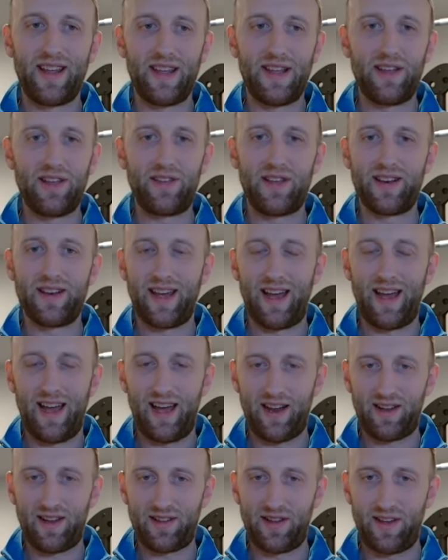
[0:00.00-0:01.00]
easy to
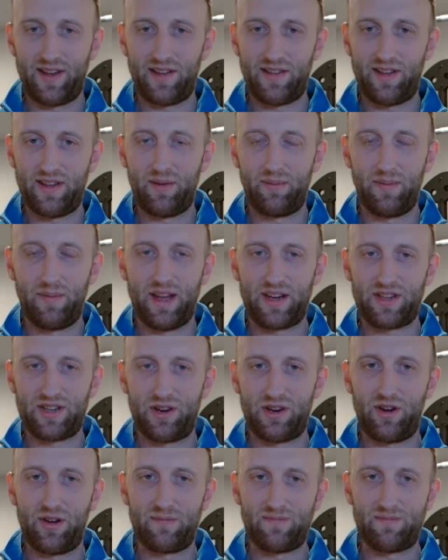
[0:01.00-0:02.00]
access, and make
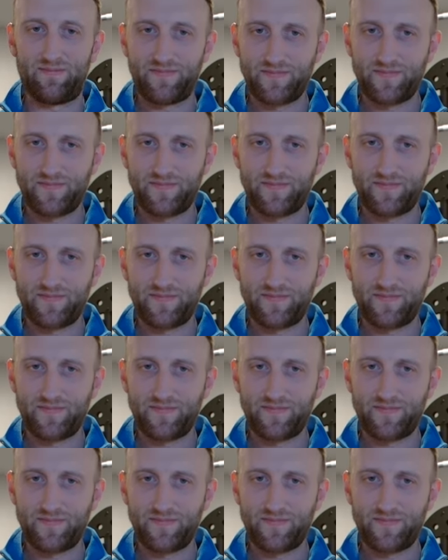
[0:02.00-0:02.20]
sure